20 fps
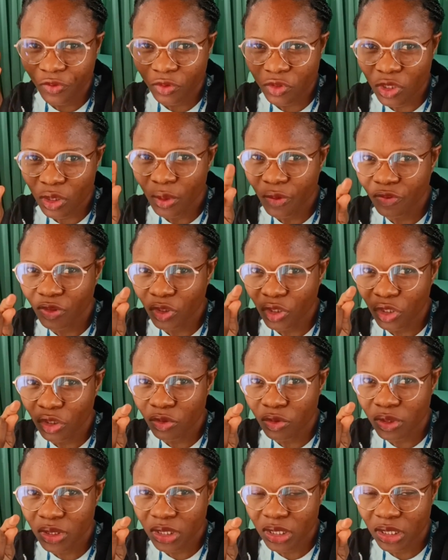some of the
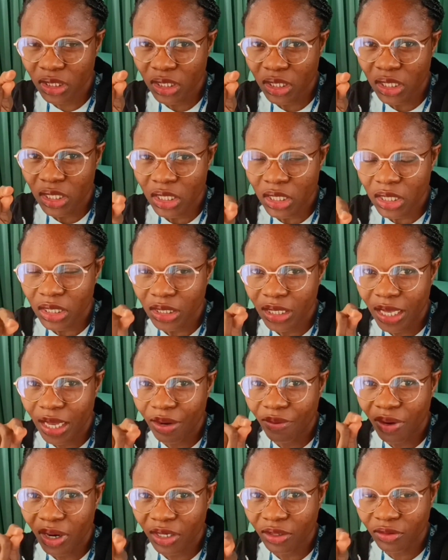QC that I
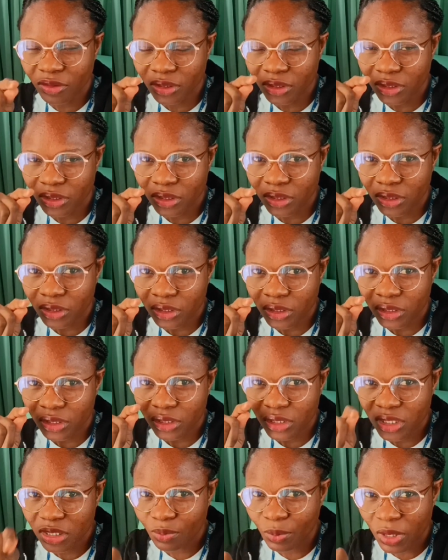ran on
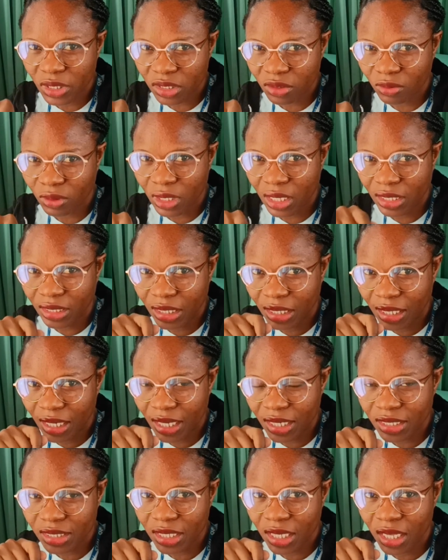this particular
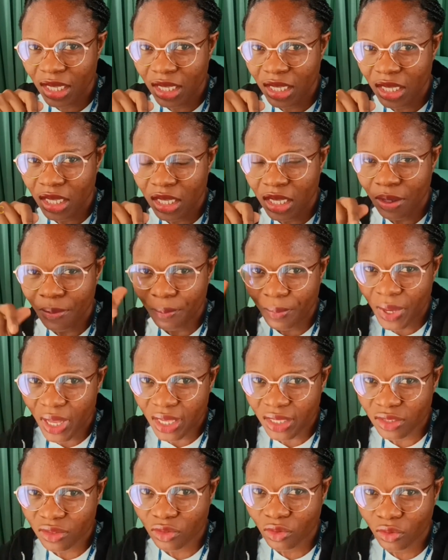analyzer
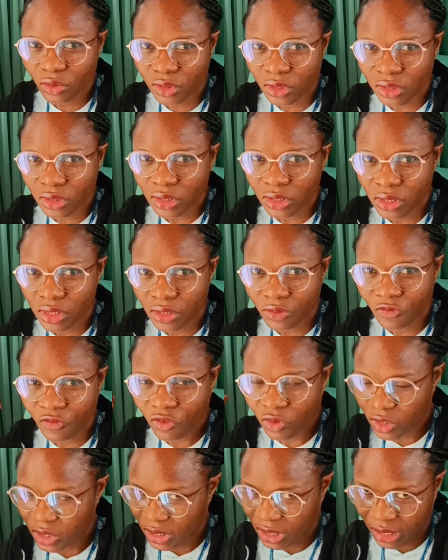passed on the
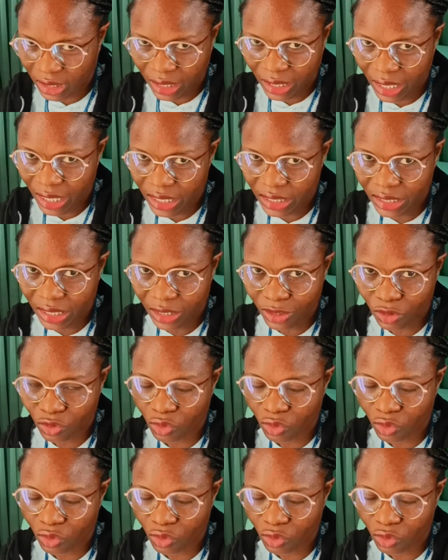first analyzer.